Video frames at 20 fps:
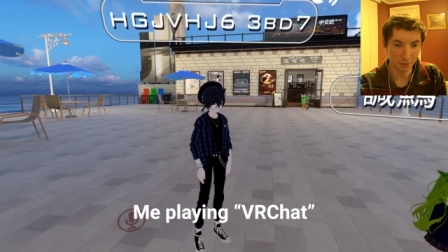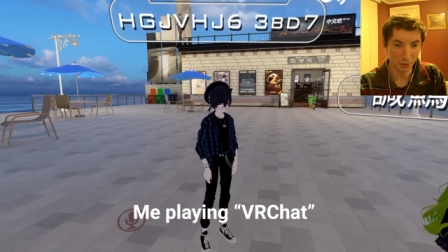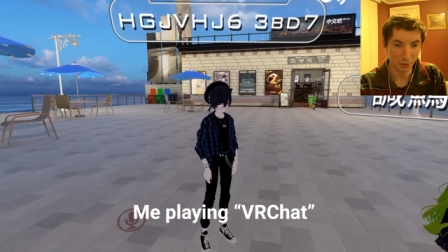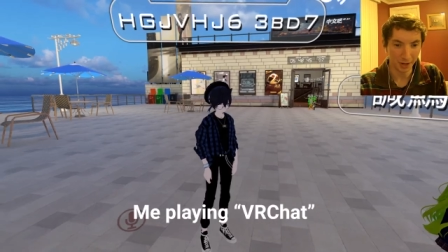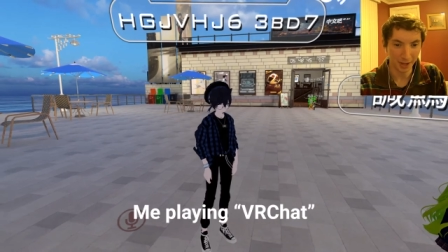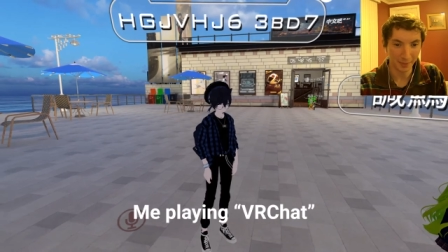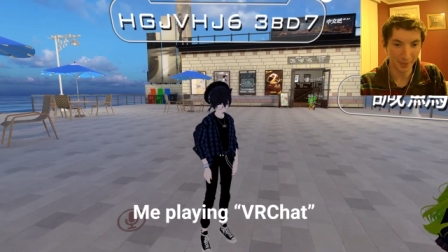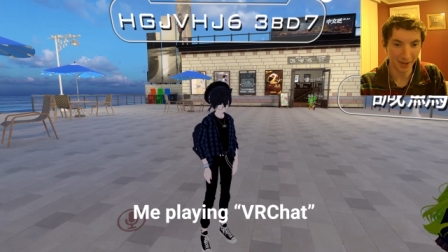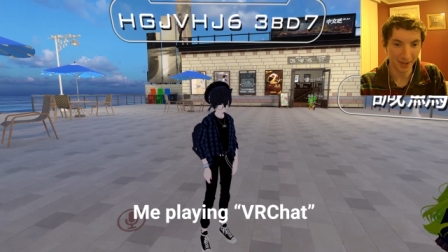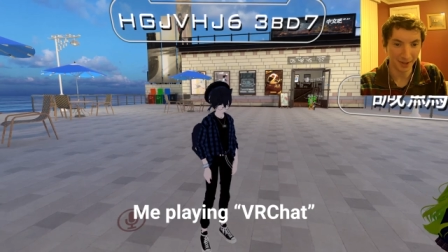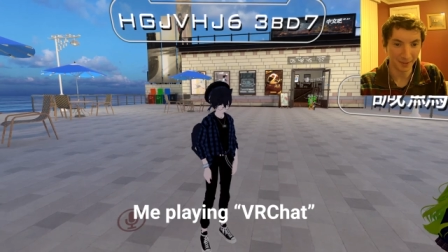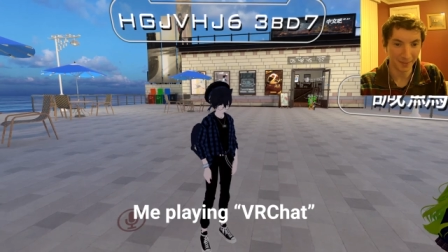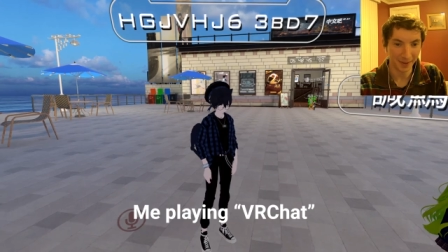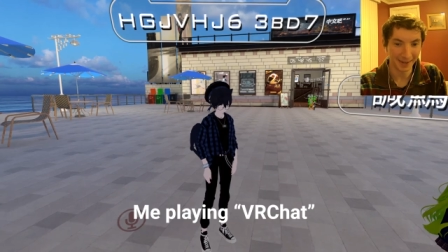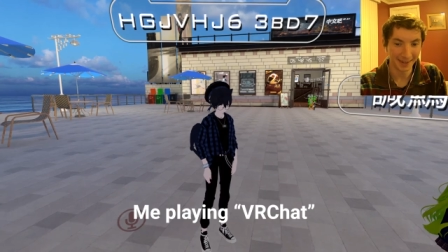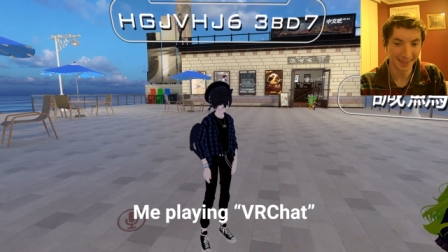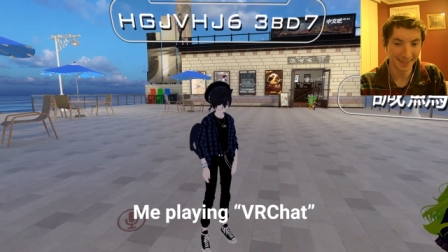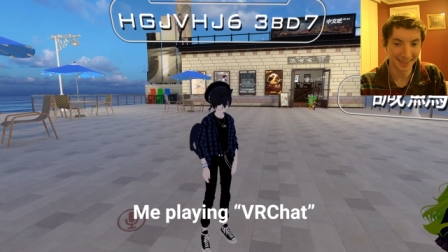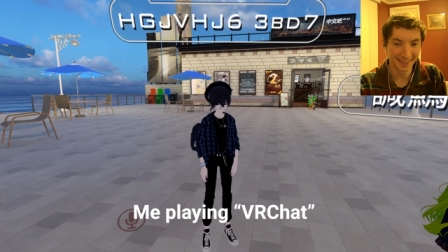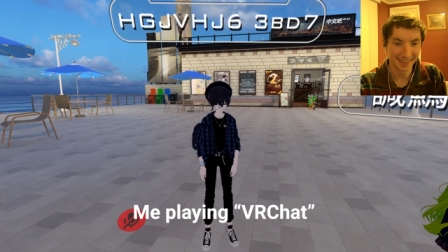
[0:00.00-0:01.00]
actually
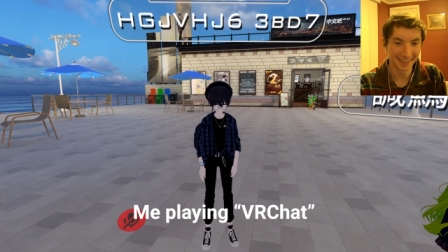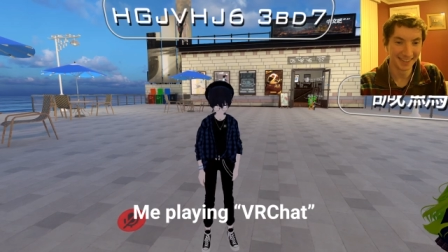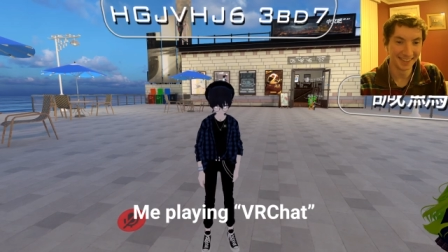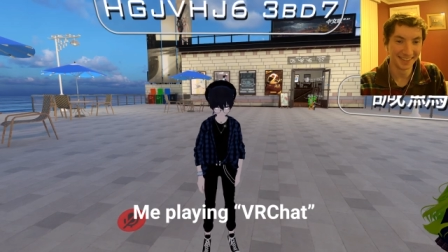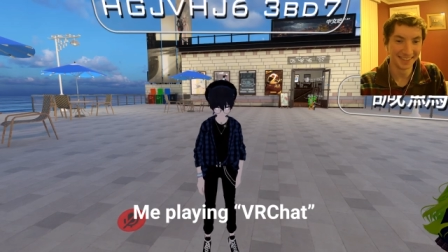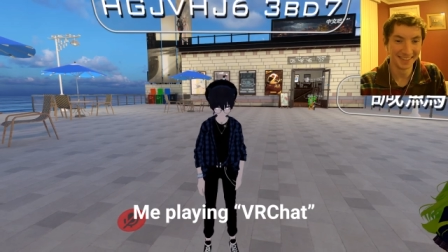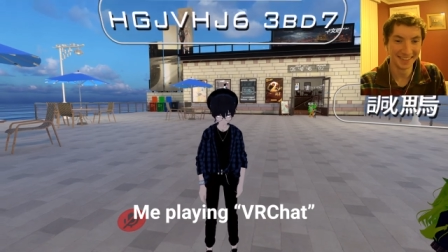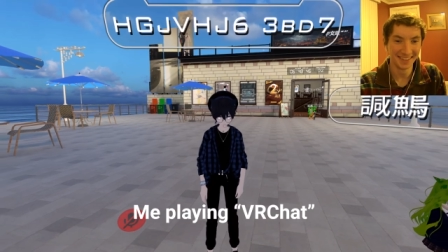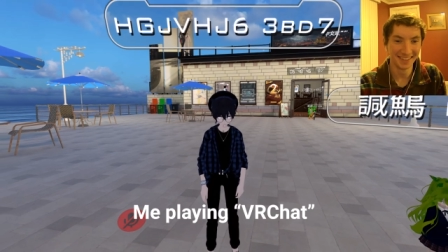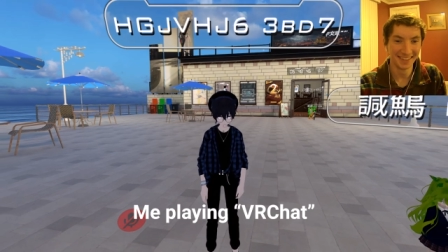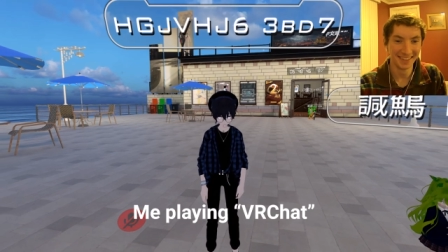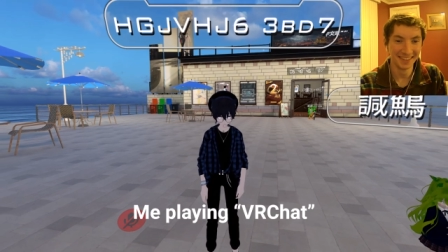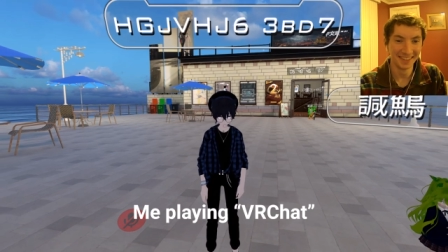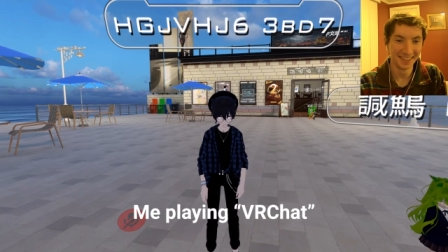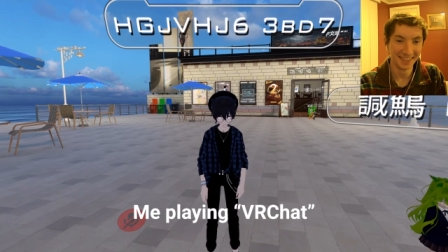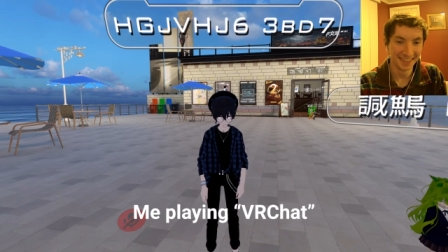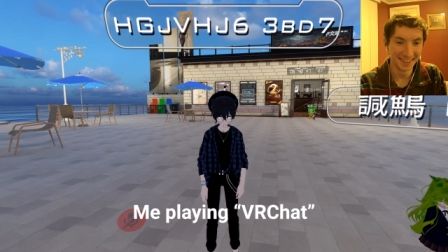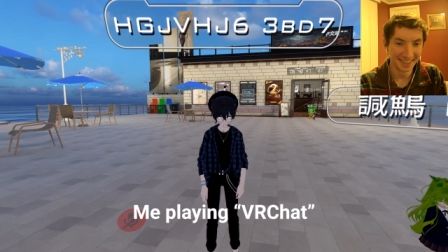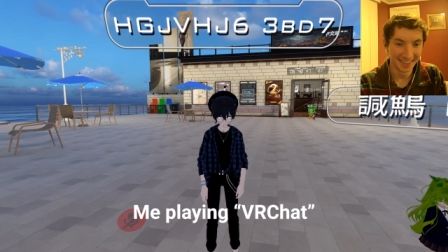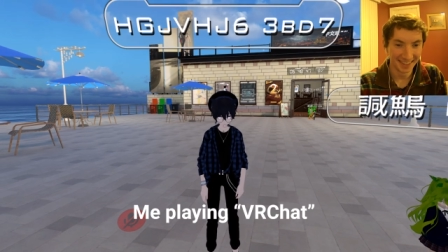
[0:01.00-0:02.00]
involved in
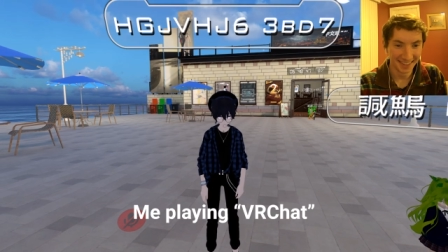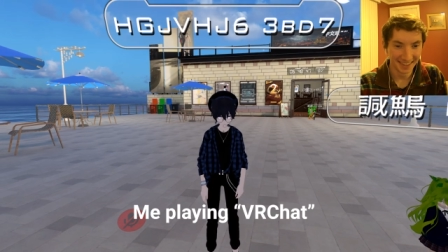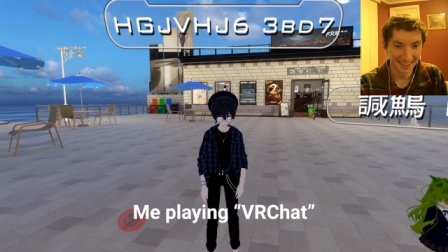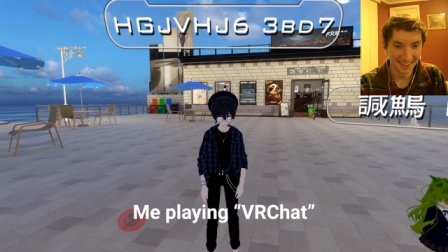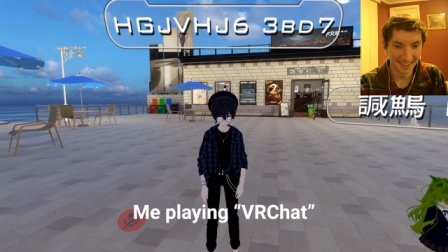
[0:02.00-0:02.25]
speaking with